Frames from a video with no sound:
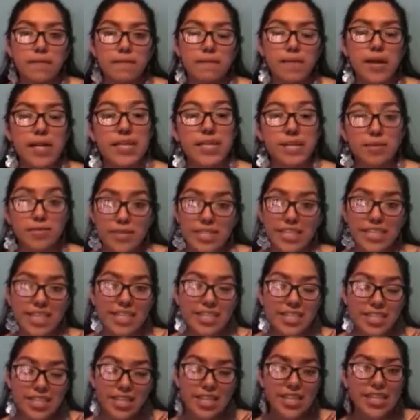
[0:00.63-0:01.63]
My name is
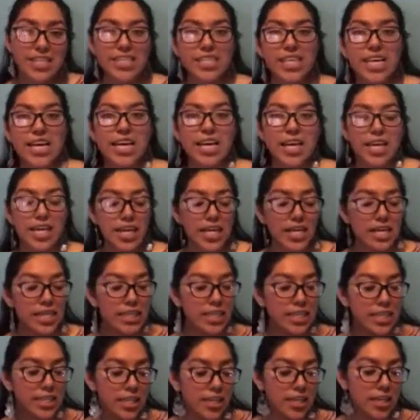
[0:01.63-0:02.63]
Katia Garza,
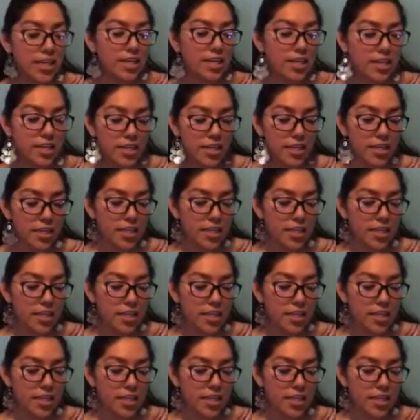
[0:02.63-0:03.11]
and the